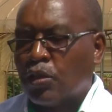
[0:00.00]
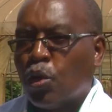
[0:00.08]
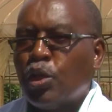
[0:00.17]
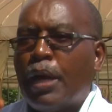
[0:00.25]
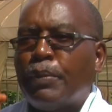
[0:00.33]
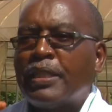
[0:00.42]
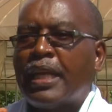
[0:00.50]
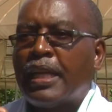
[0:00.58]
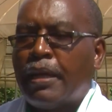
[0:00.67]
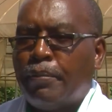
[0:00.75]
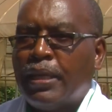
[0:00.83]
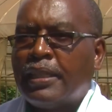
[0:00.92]
Sodium is
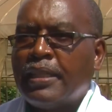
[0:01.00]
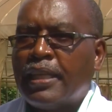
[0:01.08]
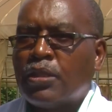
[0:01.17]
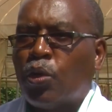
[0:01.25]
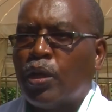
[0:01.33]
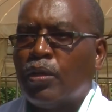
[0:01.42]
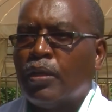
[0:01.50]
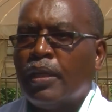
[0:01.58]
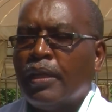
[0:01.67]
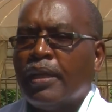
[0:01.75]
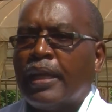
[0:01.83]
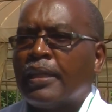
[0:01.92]
an element in the soil
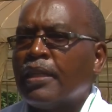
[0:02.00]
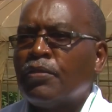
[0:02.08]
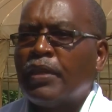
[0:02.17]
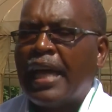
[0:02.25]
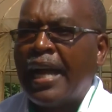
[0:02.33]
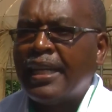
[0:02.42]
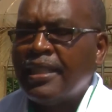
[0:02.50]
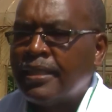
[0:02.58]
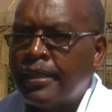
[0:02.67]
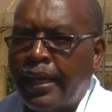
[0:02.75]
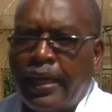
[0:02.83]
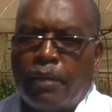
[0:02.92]
that is very
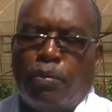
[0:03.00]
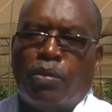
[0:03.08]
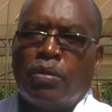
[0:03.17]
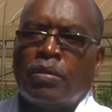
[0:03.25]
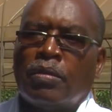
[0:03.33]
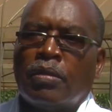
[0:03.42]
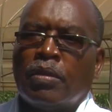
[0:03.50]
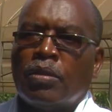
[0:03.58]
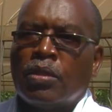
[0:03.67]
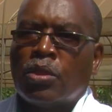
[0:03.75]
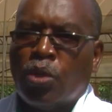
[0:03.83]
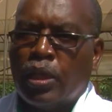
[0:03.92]
undesirable,
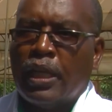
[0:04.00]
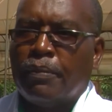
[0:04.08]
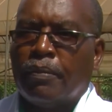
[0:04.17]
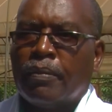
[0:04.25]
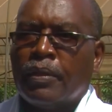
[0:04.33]
sodium.